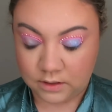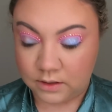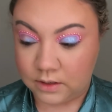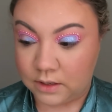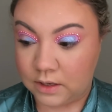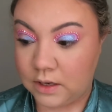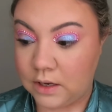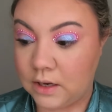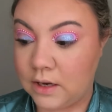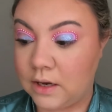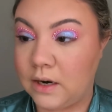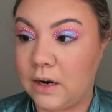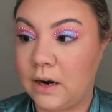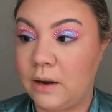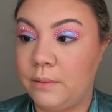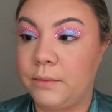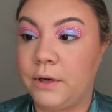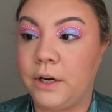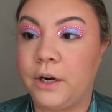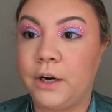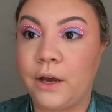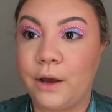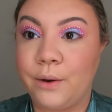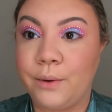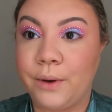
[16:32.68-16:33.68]
And I'm
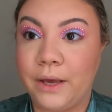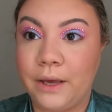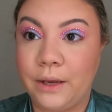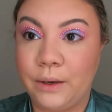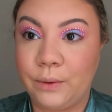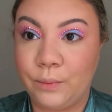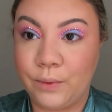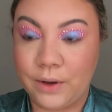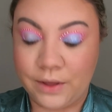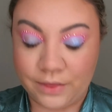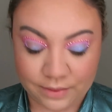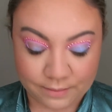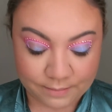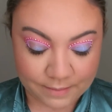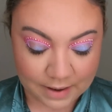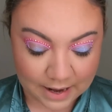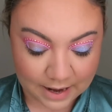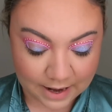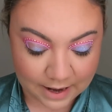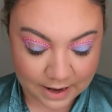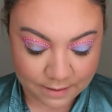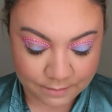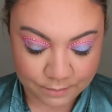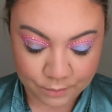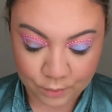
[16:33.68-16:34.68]
going to go in with
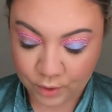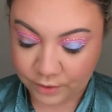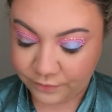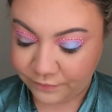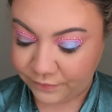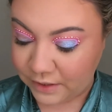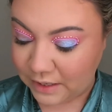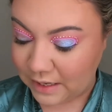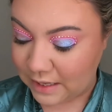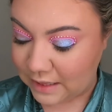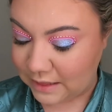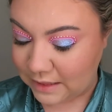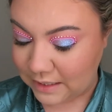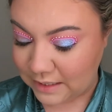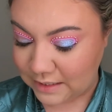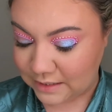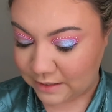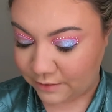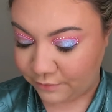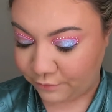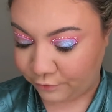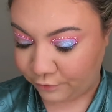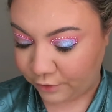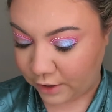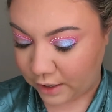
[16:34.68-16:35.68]
my Morphe
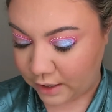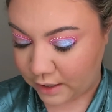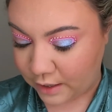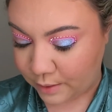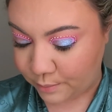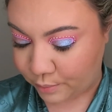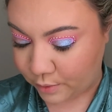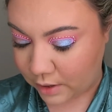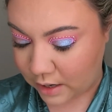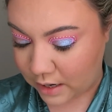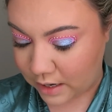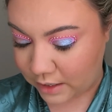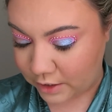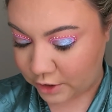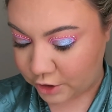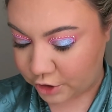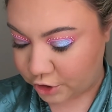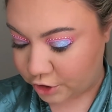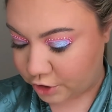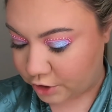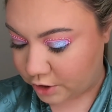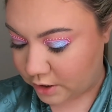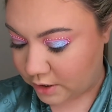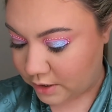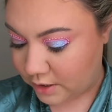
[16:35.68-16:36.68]
Lisa Frank
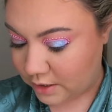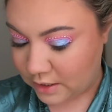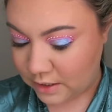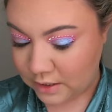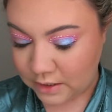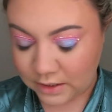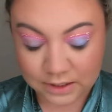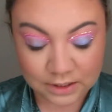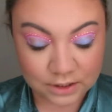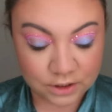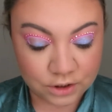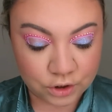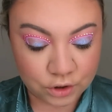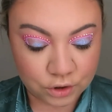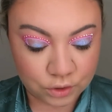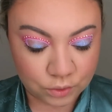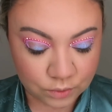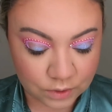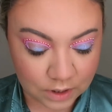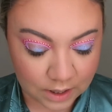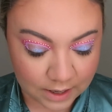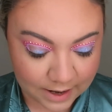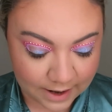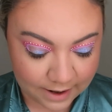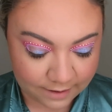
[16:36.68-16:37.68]
brush. These do
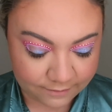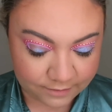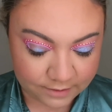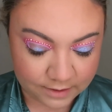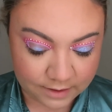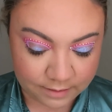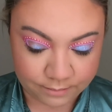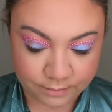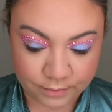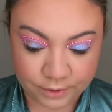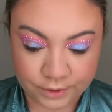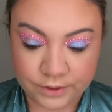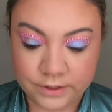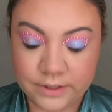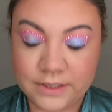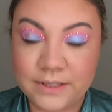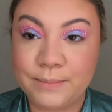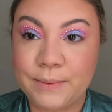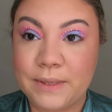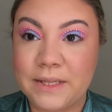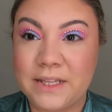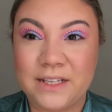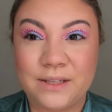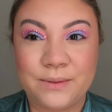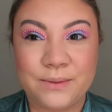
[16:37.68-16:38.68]
not have numbers,
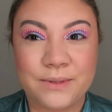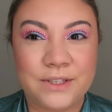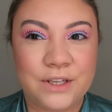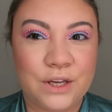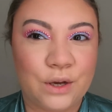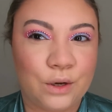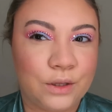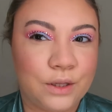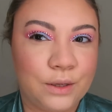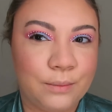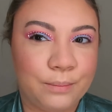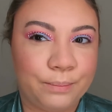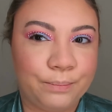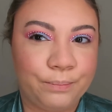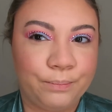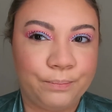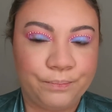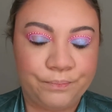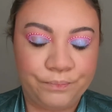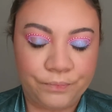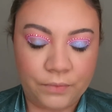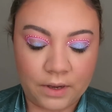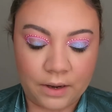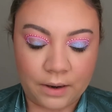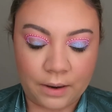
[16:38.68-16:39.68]
but this was the only
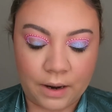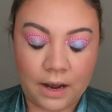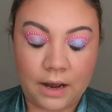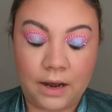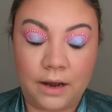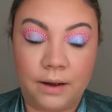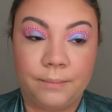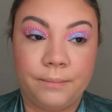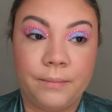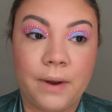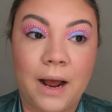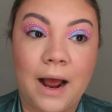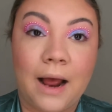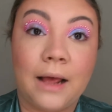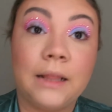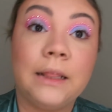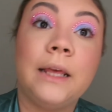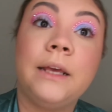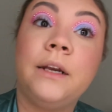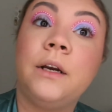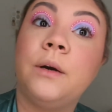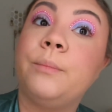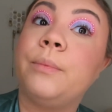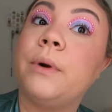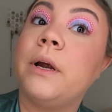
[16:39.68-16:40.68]

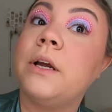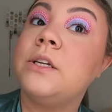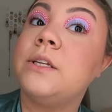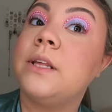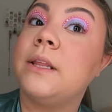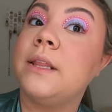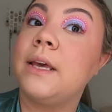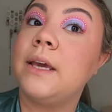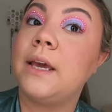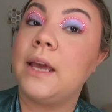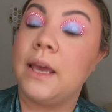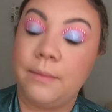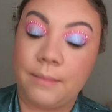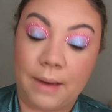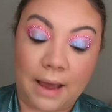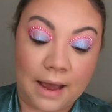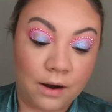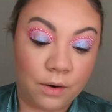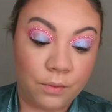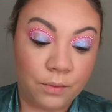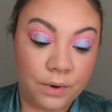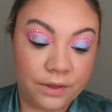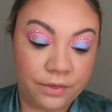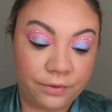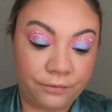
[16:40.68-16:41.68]
highlighter brush that they came
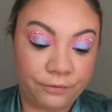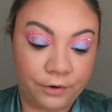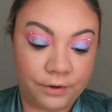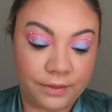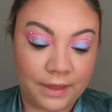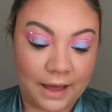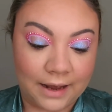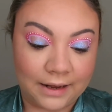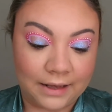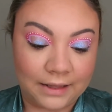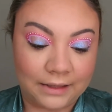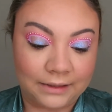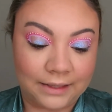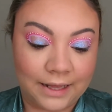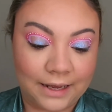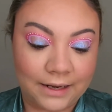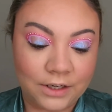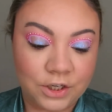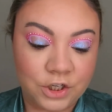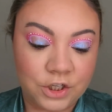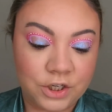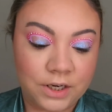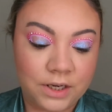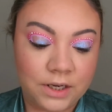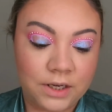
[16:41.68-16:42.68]
out with for that
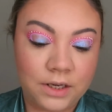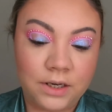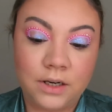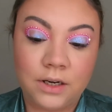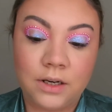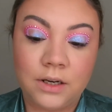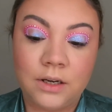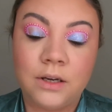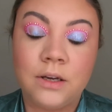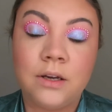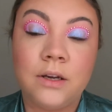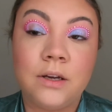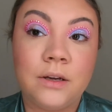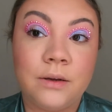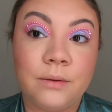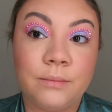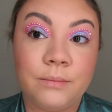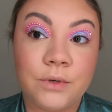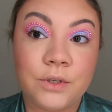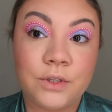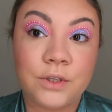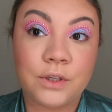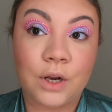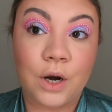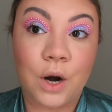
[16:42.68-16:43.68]
collection. I'm
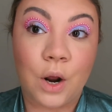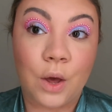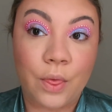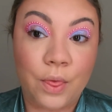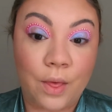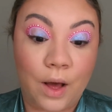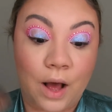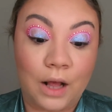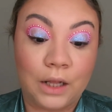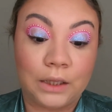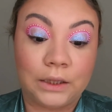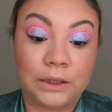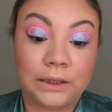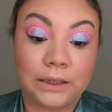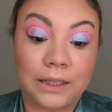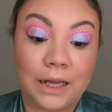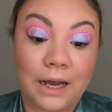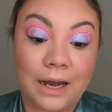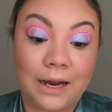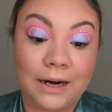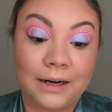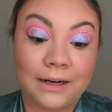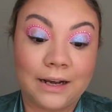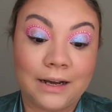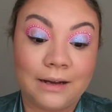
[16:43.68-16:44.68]
just going to, a
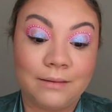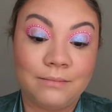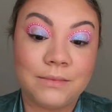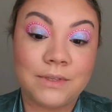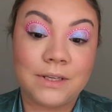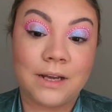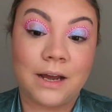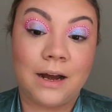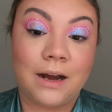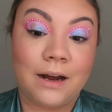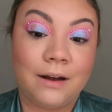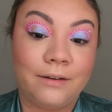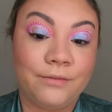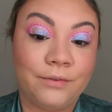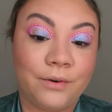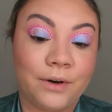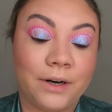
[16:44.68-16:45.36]
lot comes off.